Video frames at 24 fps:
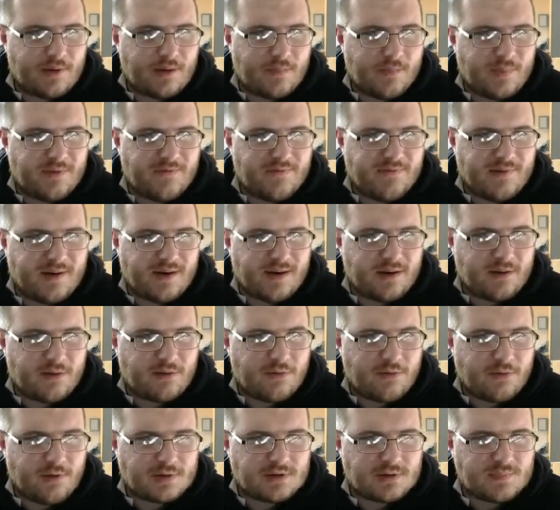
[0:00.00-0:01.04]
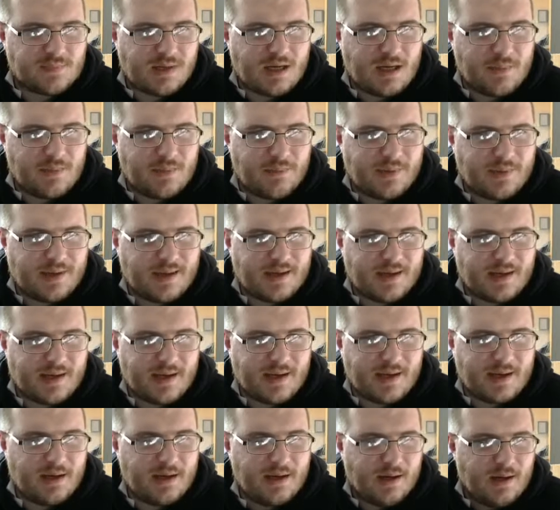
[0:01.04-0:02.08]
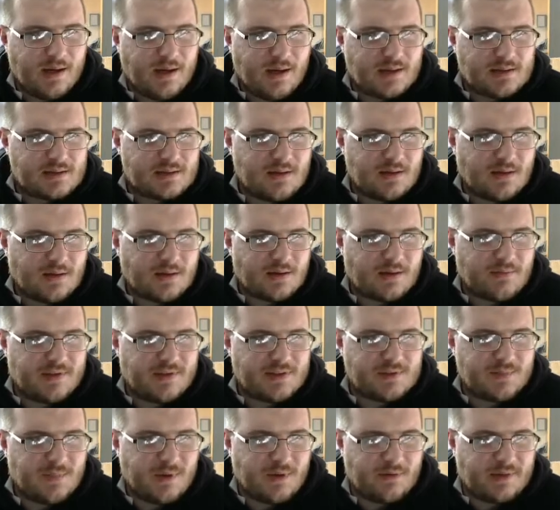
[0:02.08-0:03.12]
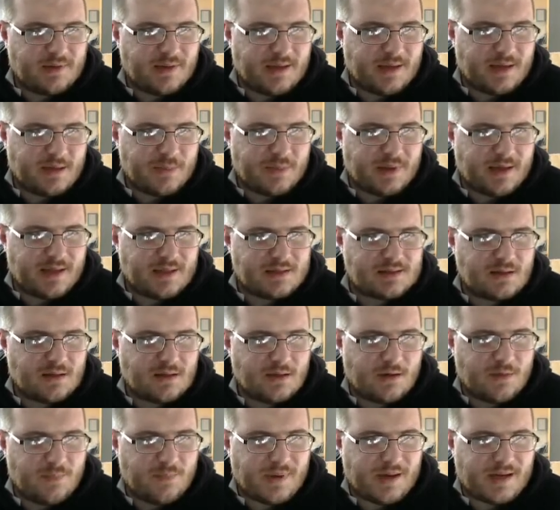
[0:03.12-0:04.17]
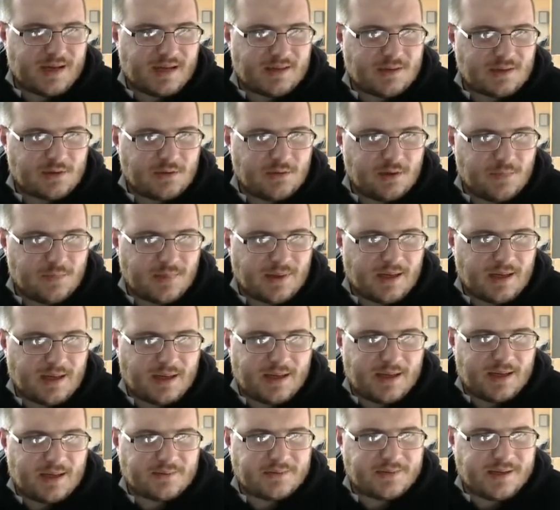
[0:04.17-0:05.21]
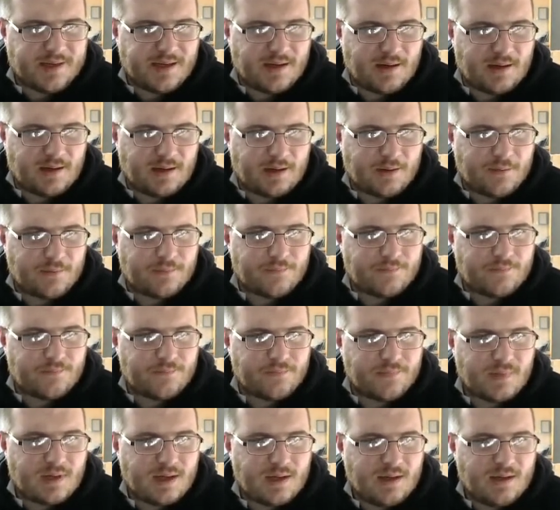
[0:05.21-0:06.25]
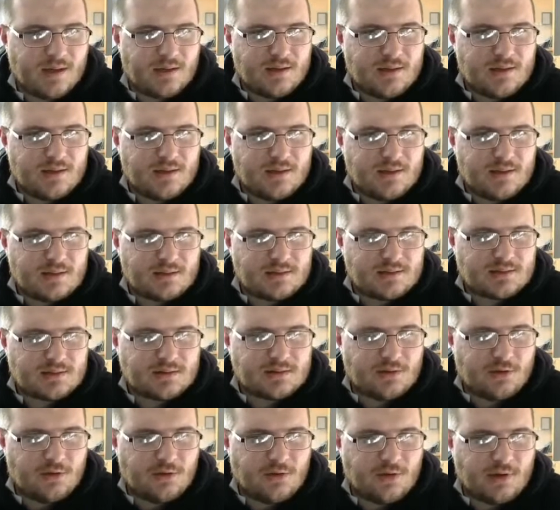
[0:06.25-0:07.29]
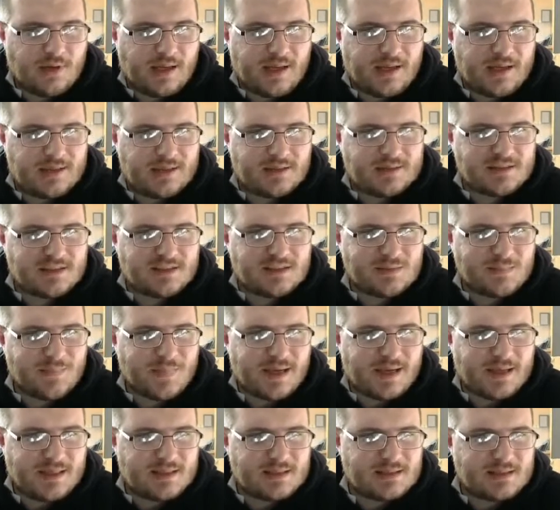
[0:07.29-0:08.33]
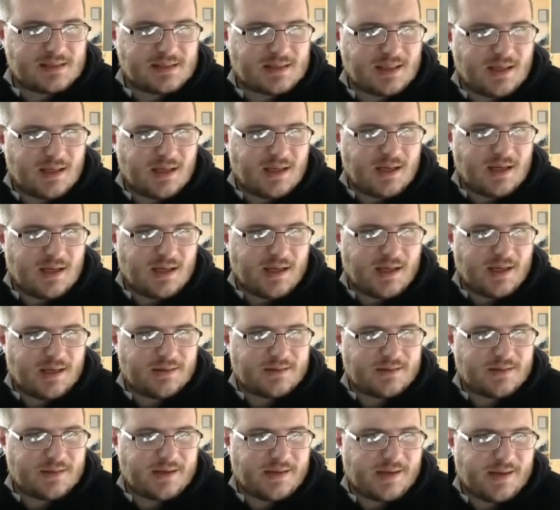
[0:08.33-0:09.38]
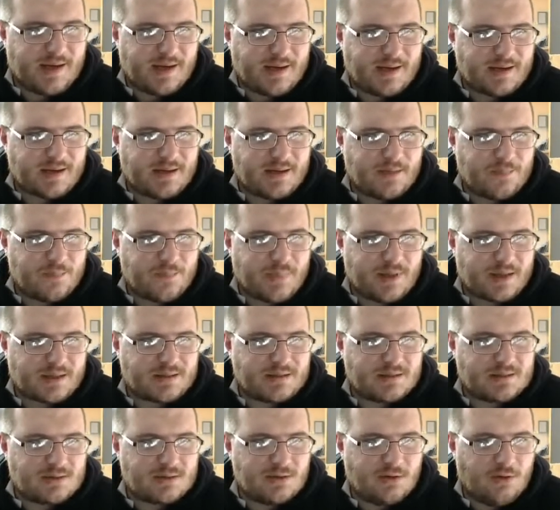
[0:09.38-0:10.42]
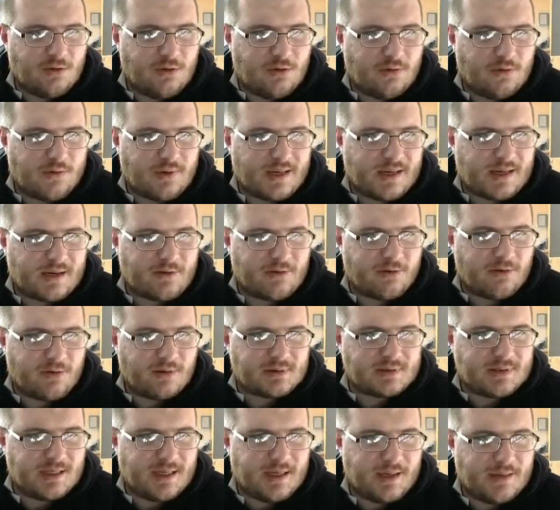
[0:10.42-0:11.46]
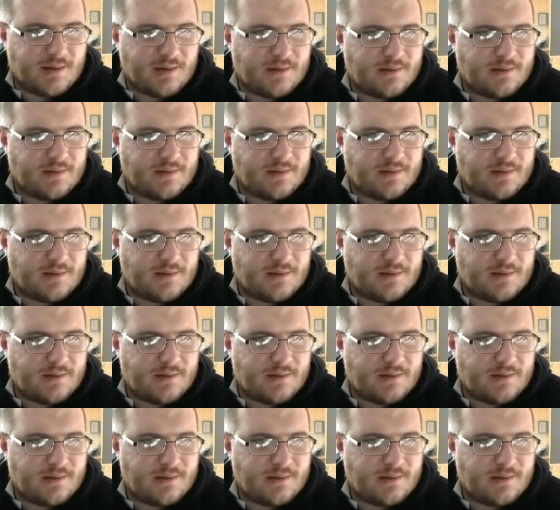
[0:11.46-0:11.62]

Can we find a cross? Maybe we can. It's not going to reach Balde though, but it's going to come back out to Koulibaly. Now Diallo. Saul in space. Into Diack. Back to Saul. Get a cross in.